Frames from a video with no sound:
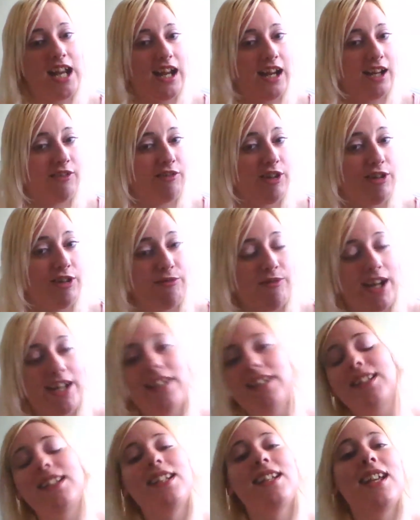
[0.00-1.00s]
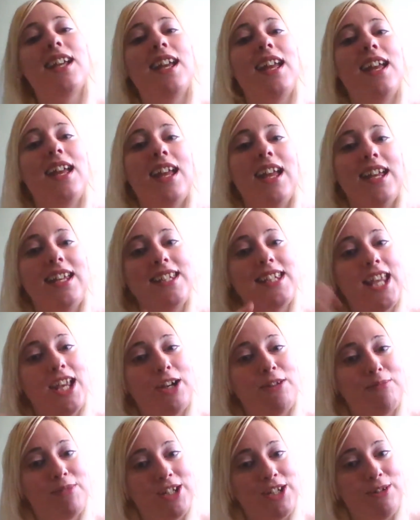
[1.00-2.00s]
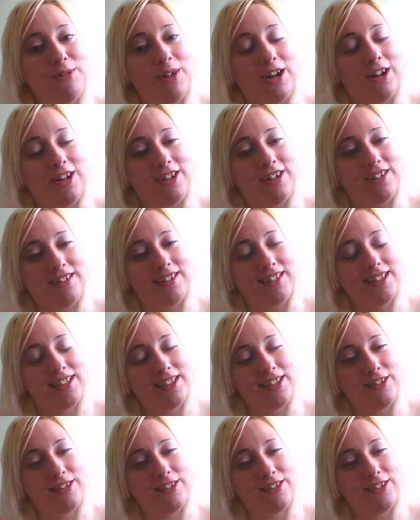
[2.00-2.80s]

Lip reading: / angry rant has helped you all